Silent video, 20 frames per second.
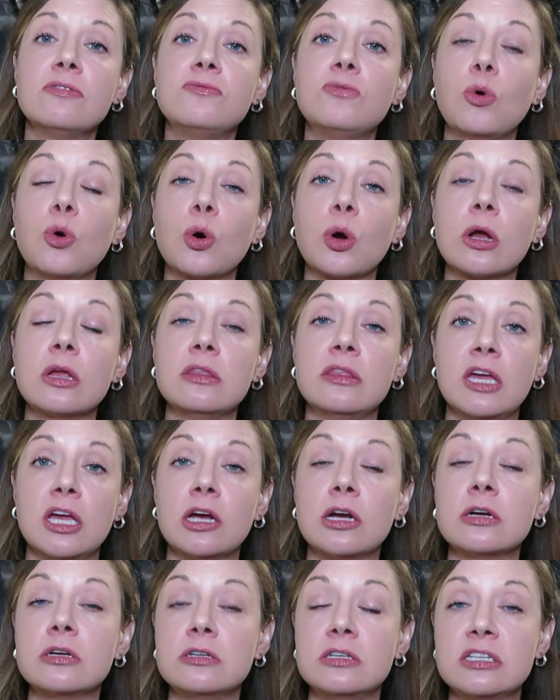for
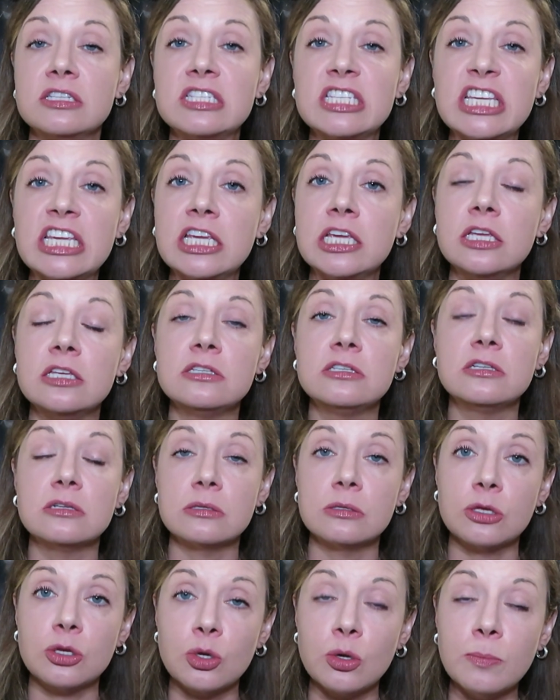their
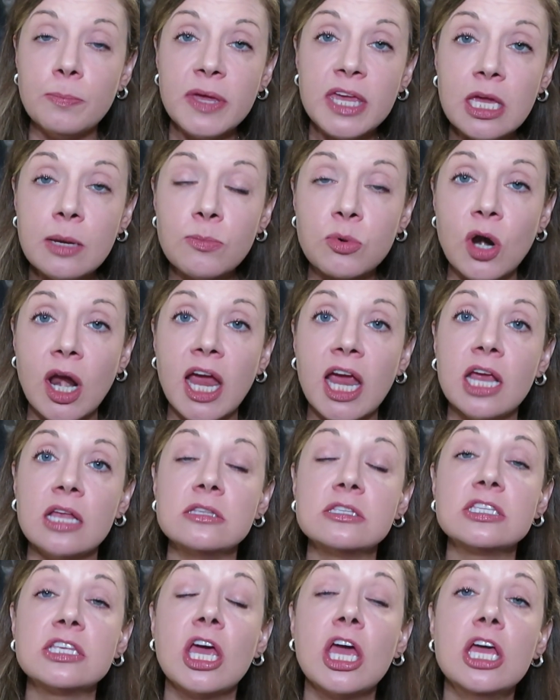diseased little pea
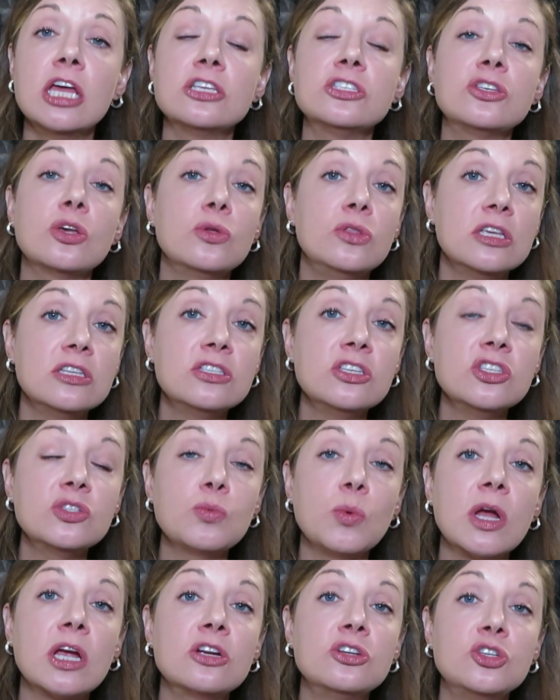brains. So this is
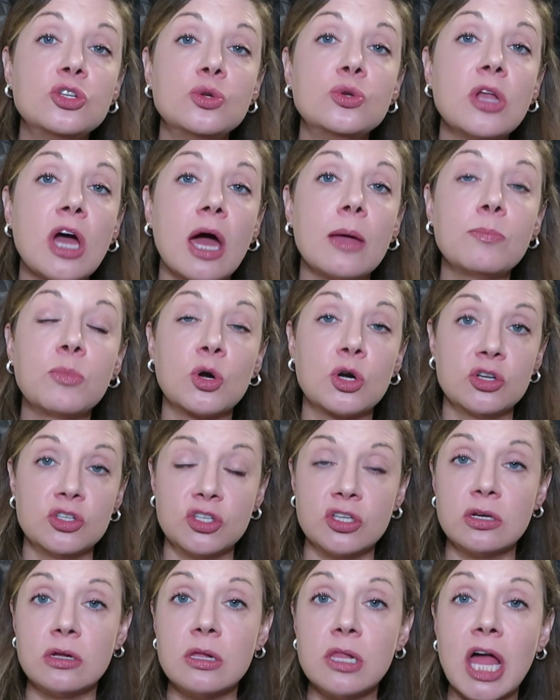where do not
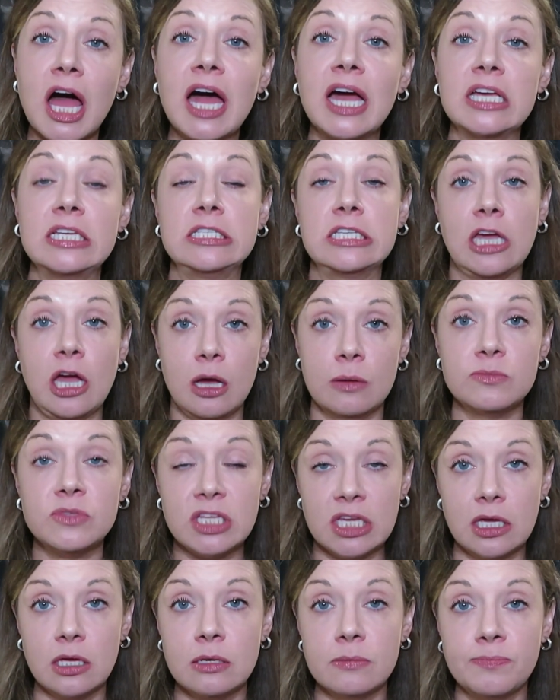personalize
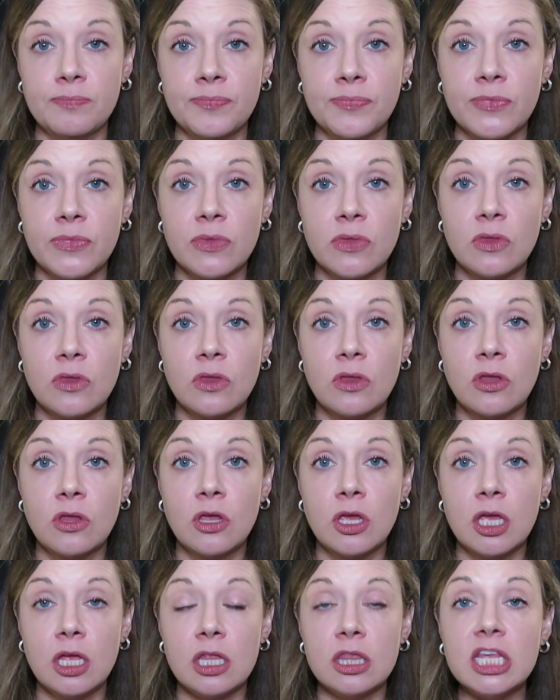comes in.
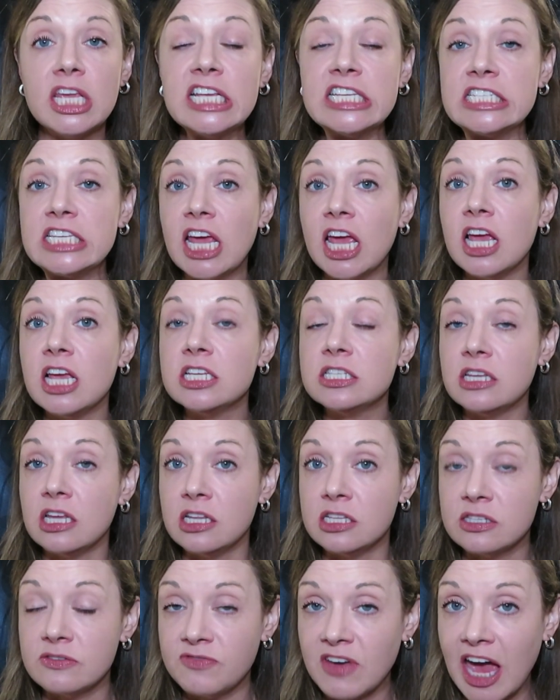These days,
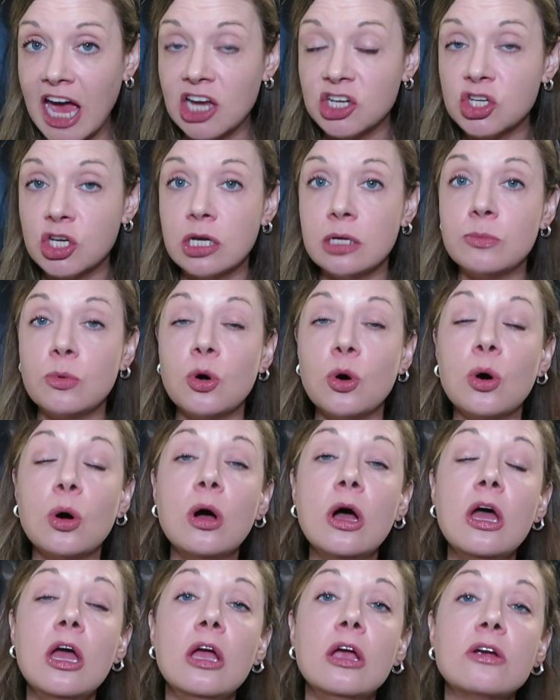it's
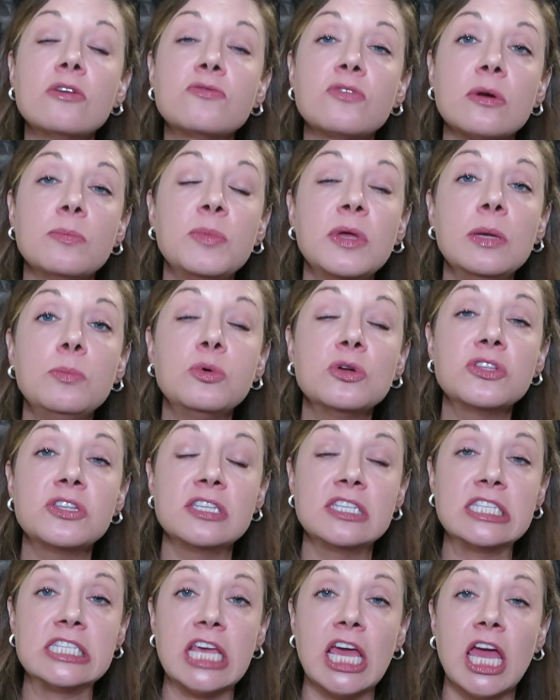fashionable for people
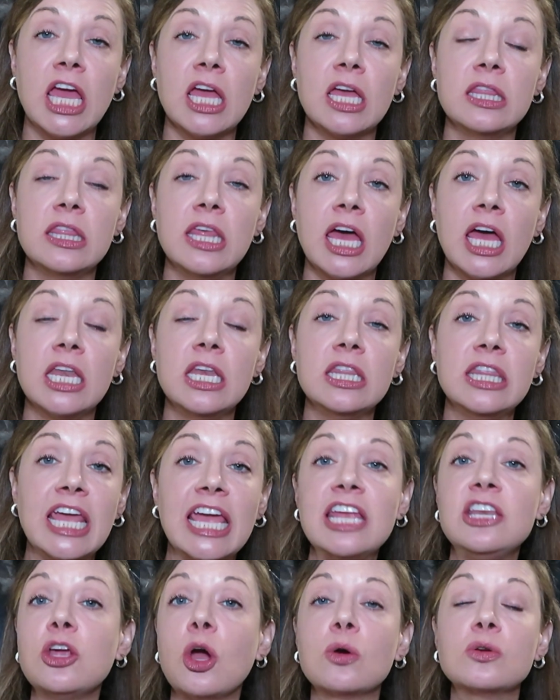to say that
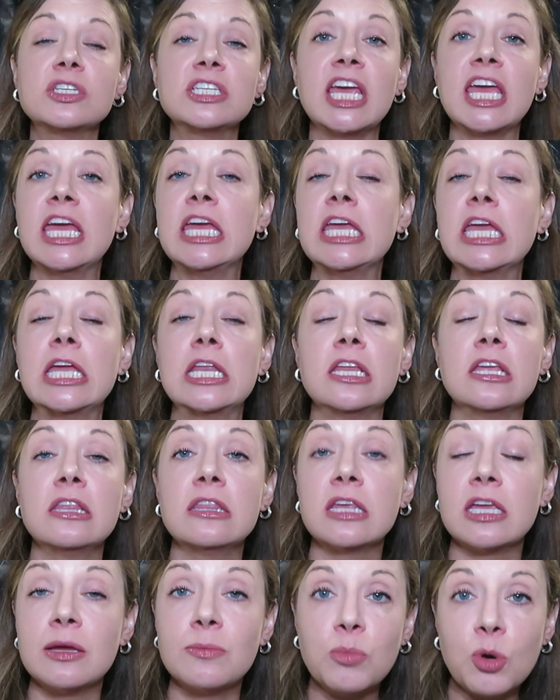they don't take
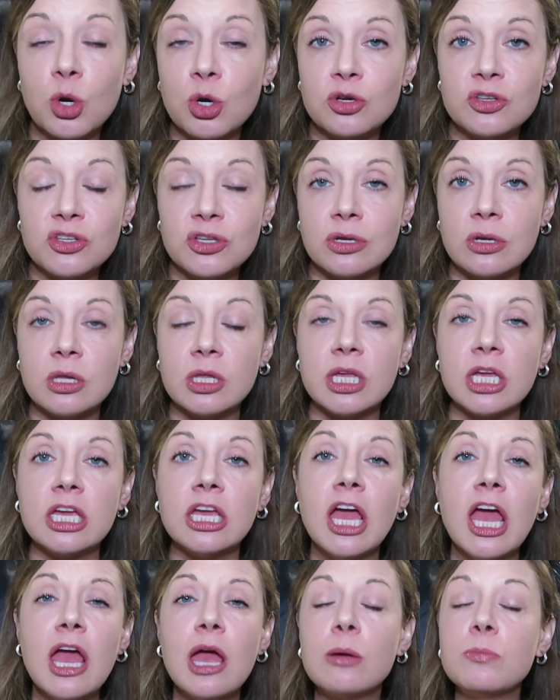anything
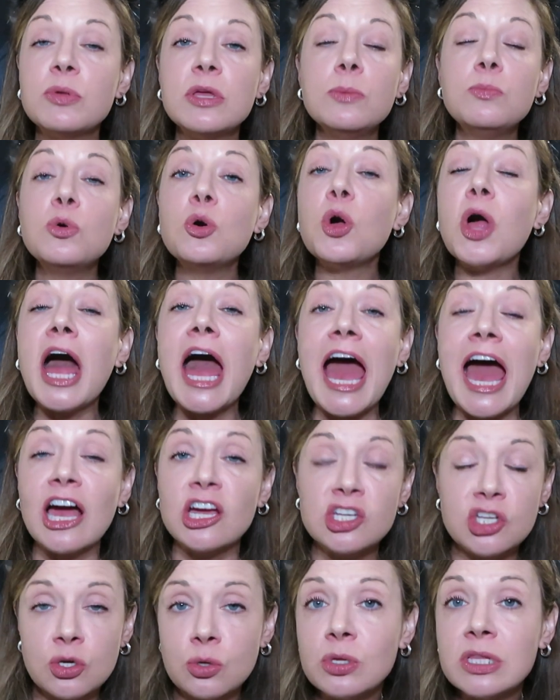personally. People
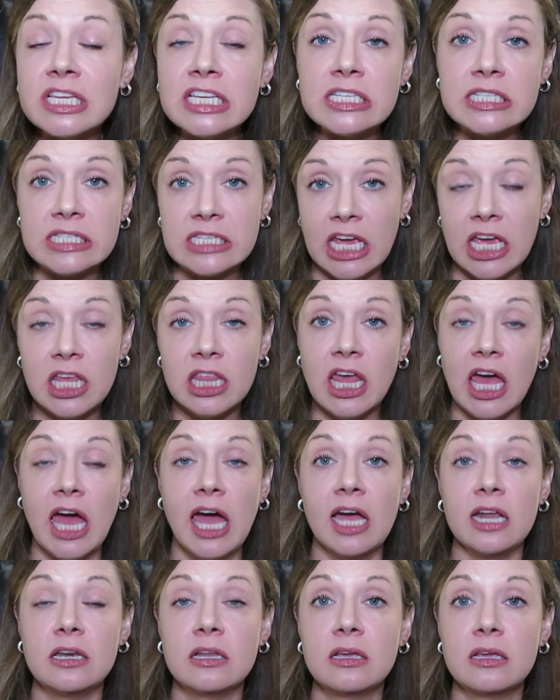actually say
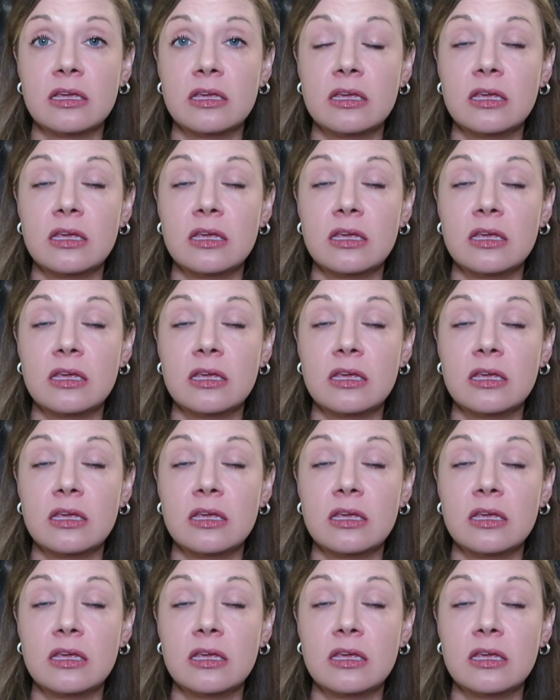that.